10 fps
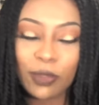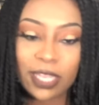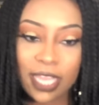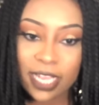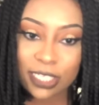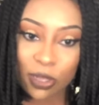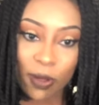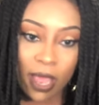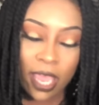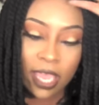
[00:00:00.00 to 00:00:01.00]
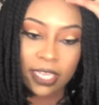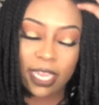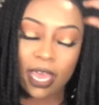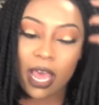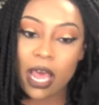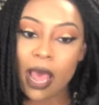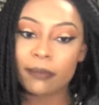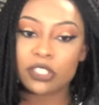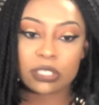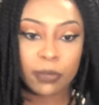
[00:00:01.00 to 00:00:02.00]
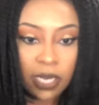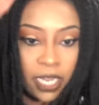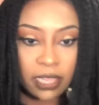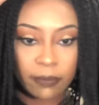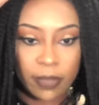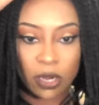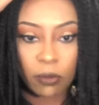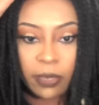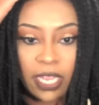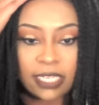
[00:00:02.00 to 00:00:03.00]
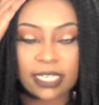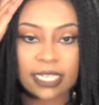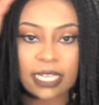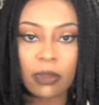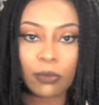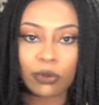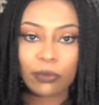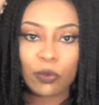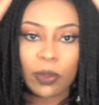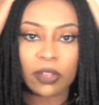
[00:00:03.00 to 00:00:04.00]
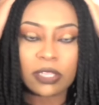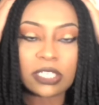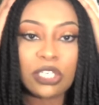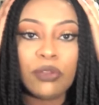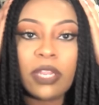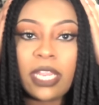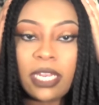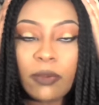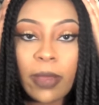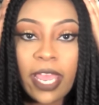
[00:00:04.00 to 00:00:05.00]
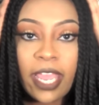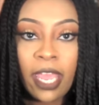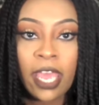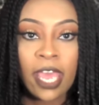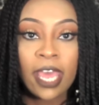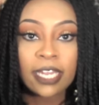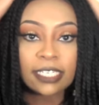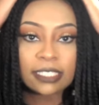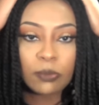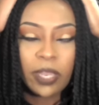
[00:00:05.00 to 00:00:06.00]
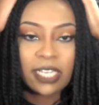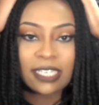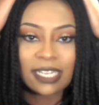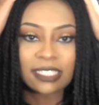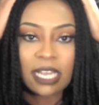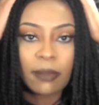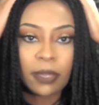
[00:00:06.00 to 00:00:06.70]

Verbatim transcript: doing that so yeah i'm just put it in the middle because that's how i'm going to be wearing this unit anyway this wig does